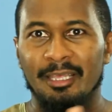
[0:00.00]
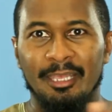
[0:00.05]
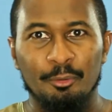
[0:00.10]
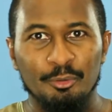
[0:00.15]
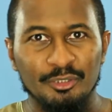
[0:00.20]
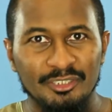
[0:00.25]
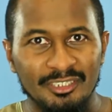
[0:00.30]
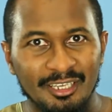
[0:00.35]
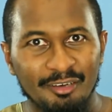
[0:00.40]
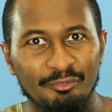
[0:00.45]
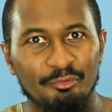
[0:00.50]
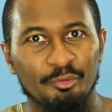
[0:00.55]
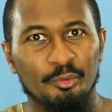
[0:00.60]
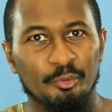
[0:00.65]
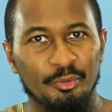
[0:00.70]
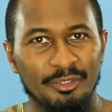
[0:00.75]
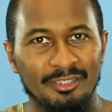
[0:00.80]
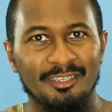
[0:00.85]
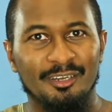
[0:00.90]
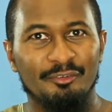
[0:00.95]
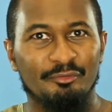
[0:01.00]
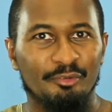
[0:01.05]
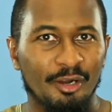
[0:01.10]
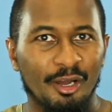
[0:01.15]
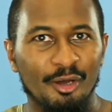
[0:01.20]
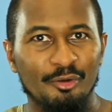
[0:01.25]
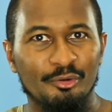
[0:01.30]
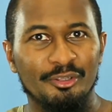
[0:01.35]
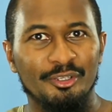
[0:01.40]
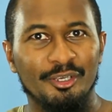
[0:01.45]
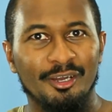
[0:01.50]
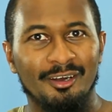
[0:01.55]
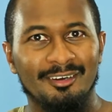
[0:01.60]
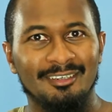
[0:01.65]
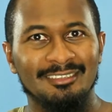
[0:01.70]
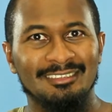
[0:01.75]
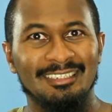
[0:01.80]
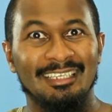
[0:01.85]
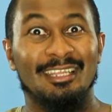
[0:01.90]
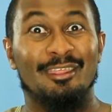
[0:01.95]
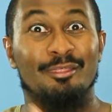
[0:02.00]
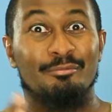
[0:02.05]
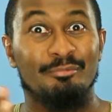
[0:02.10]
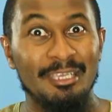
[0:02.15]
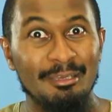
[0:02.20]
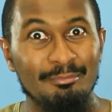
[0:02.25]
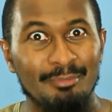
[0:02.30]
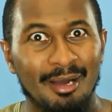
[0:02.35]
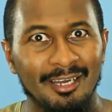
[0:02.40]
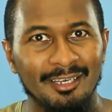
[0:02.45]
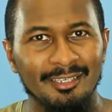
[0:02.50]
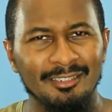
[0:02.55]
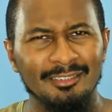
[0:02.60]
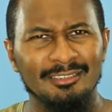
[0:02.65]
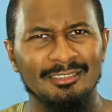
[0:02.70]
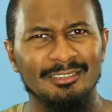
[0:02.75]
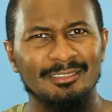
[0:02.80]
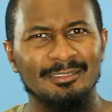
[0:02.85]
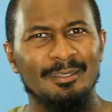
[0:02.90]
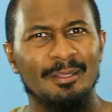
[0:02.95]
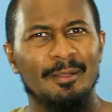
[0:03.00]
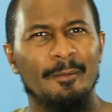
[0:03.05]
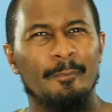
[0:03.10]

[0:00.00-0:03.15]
It was enough when we did it for 100 yards, like 3 miles?